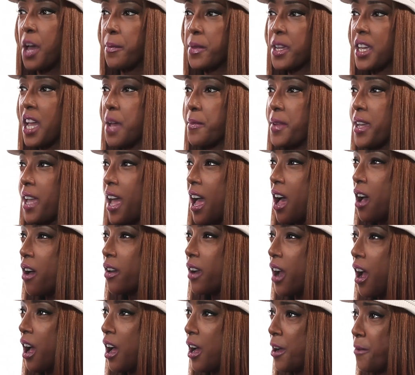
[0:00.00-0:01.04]
they'll be coming
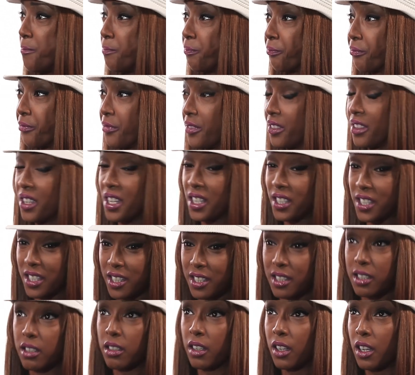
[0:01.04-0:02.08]
out
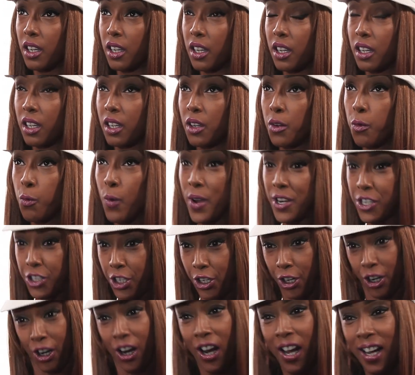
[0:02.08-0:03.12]
this
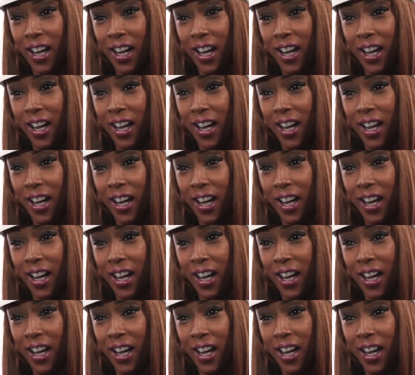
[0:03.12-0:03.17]
winter.